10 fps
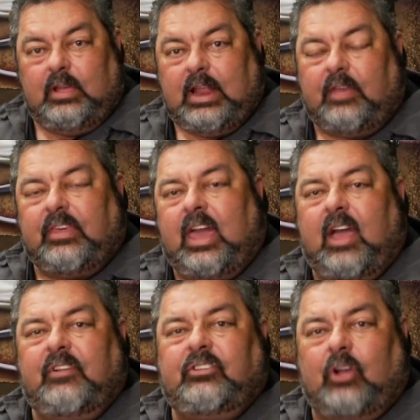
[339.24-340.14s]
Now, the
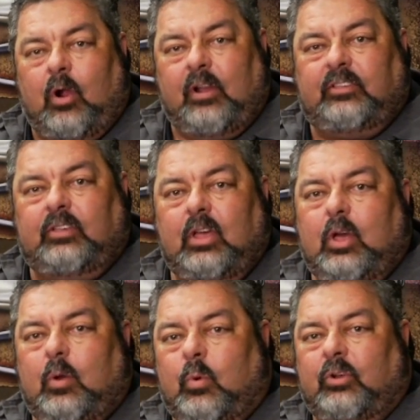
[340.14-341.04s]
average artist
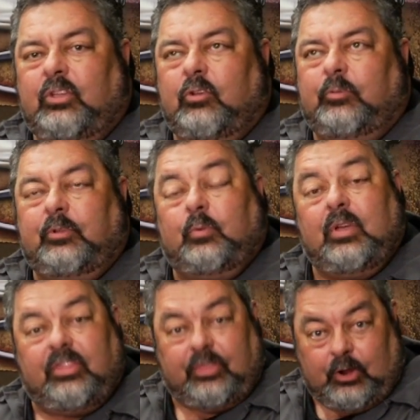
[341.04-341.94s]
will use
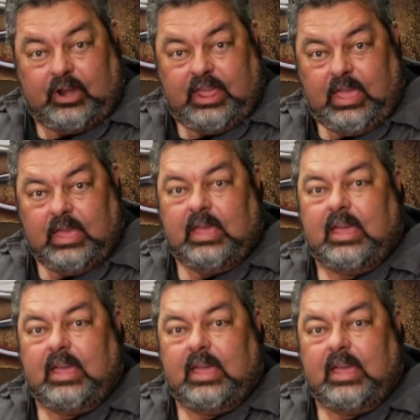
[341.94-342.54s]
between 30